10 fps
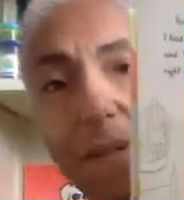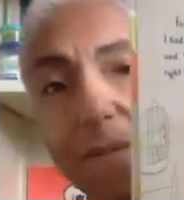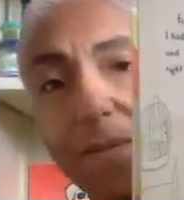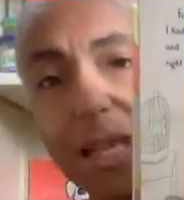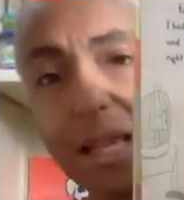
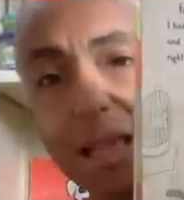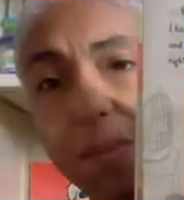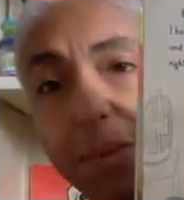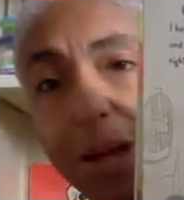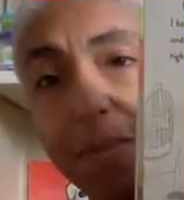Feeding
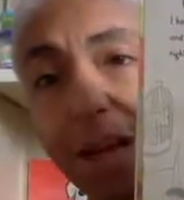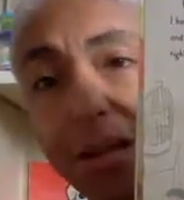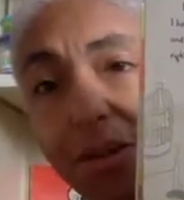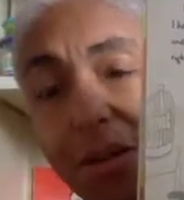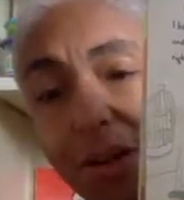the bread pet
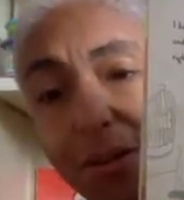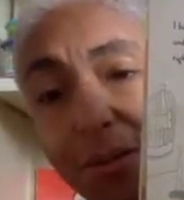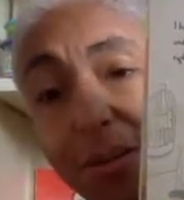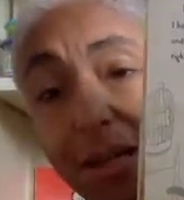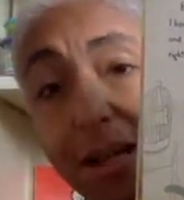turned out to
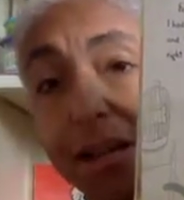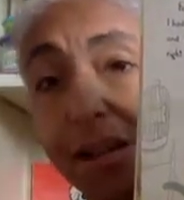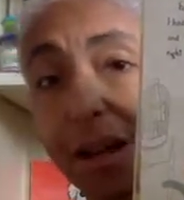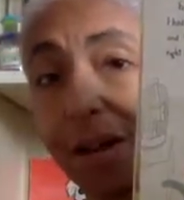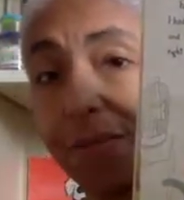be a
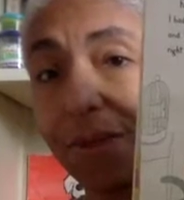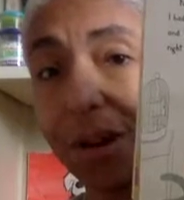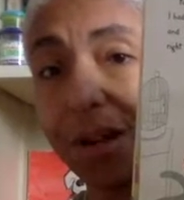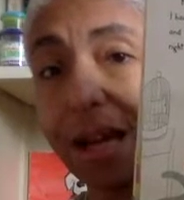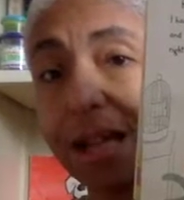lot of work.
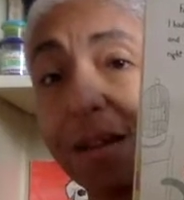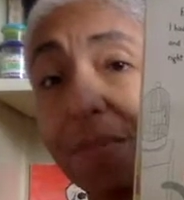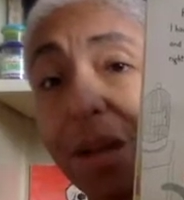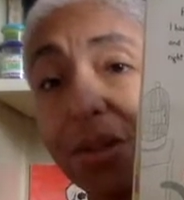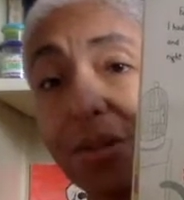I had to
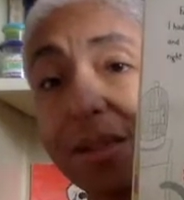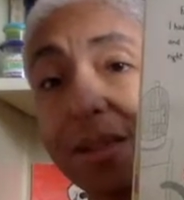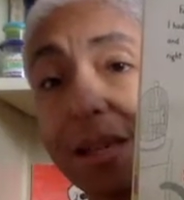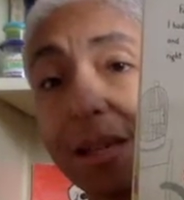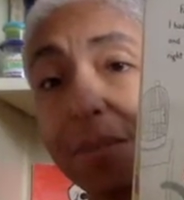measure the
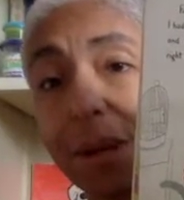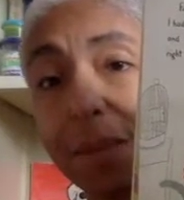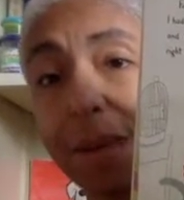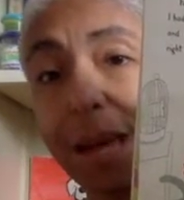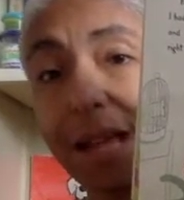sticky bread
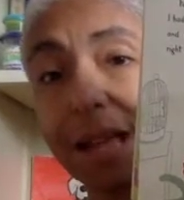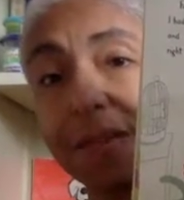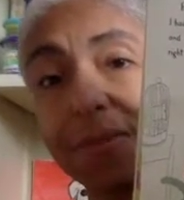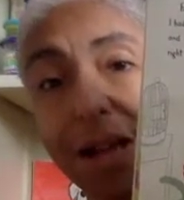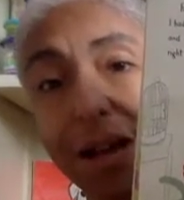pet and
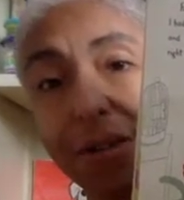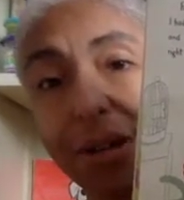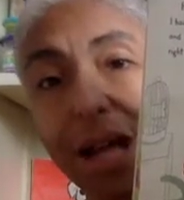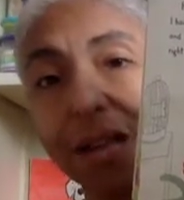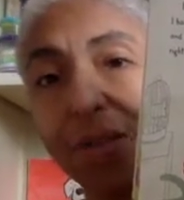the
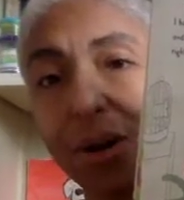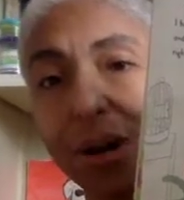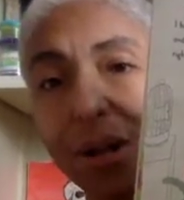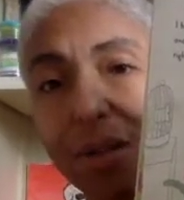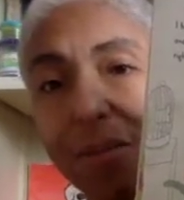flour and the
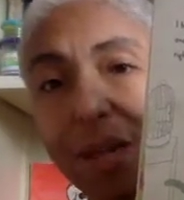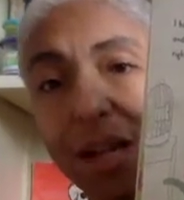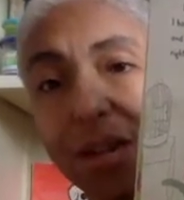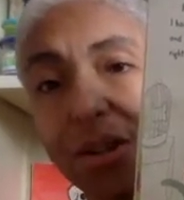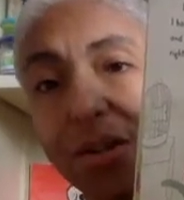water,
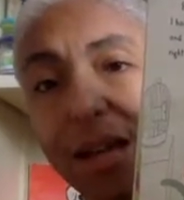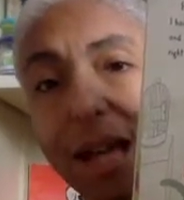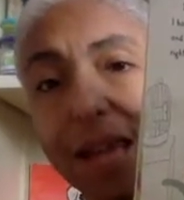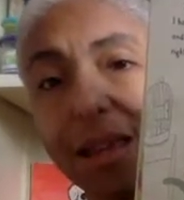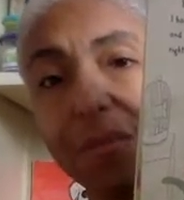making sure I
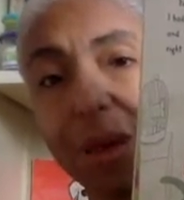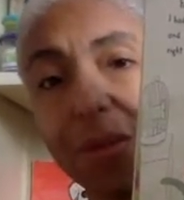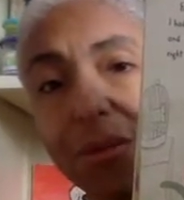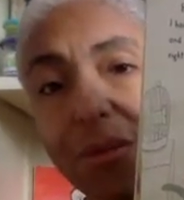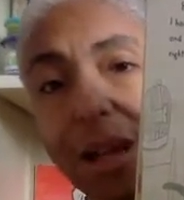had the
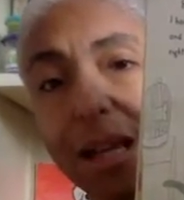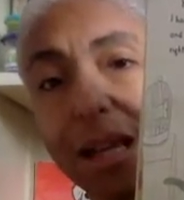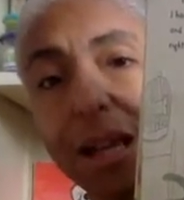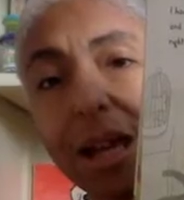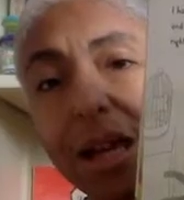amounts right
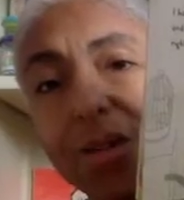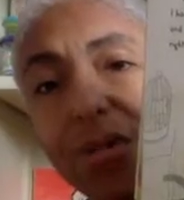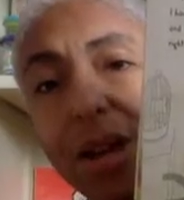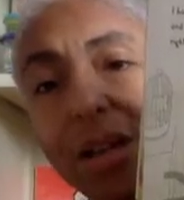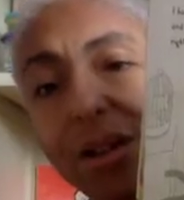and
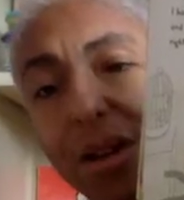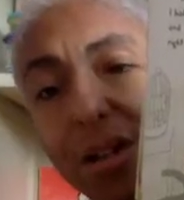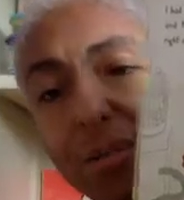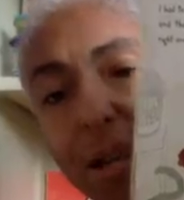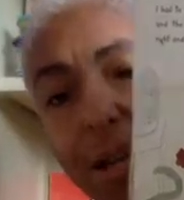trying not
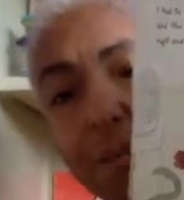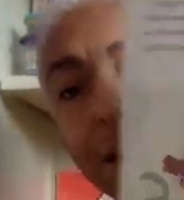to make a